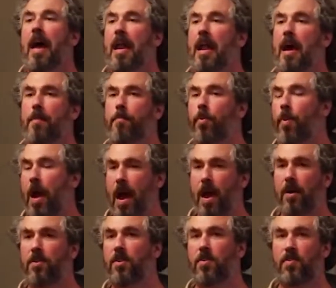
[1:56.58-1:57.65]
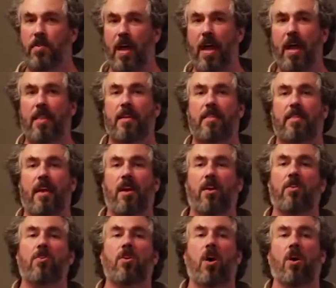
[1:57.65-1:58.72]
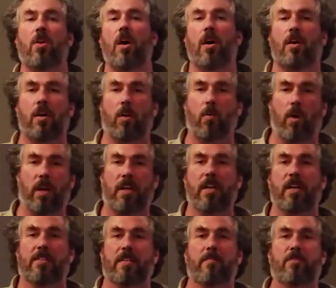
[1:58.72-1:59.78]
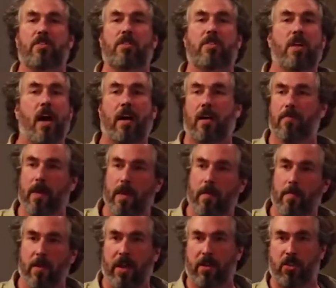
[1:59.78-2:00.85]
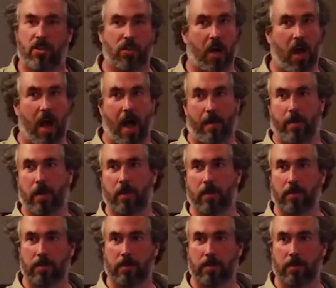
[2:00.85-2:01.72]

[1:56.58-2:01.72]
And I'm proud to say that they are no longer working at some suck minimum wage job.